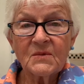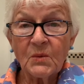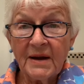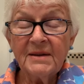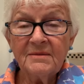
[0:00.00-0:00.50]

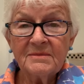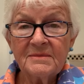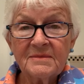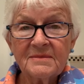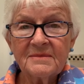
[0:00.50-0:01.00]
Right?
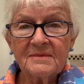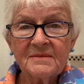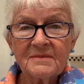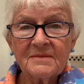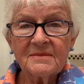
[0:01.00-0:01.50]

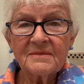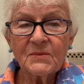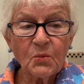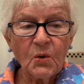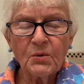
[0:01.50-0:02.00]

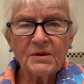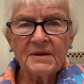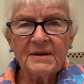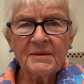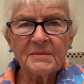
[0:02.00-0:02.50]
Woe to
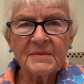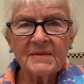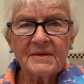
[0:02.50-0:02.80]
him.